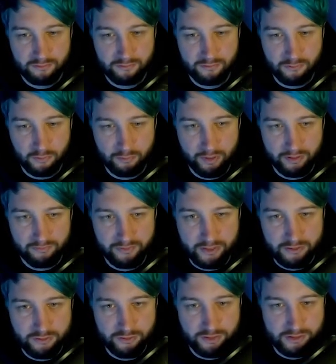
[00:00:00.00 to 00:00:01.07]
for my
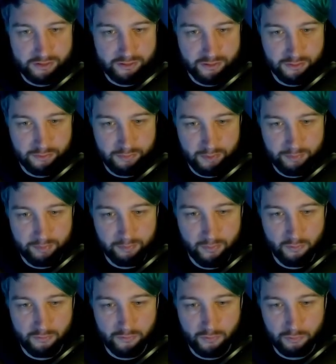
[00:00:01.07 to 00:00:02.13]
factory to be a bit
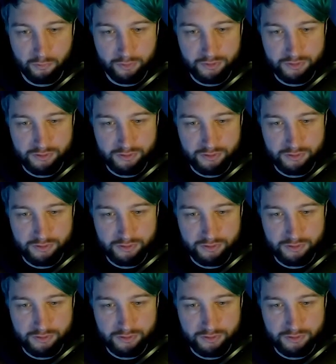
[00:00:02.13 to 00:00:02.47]
more forward,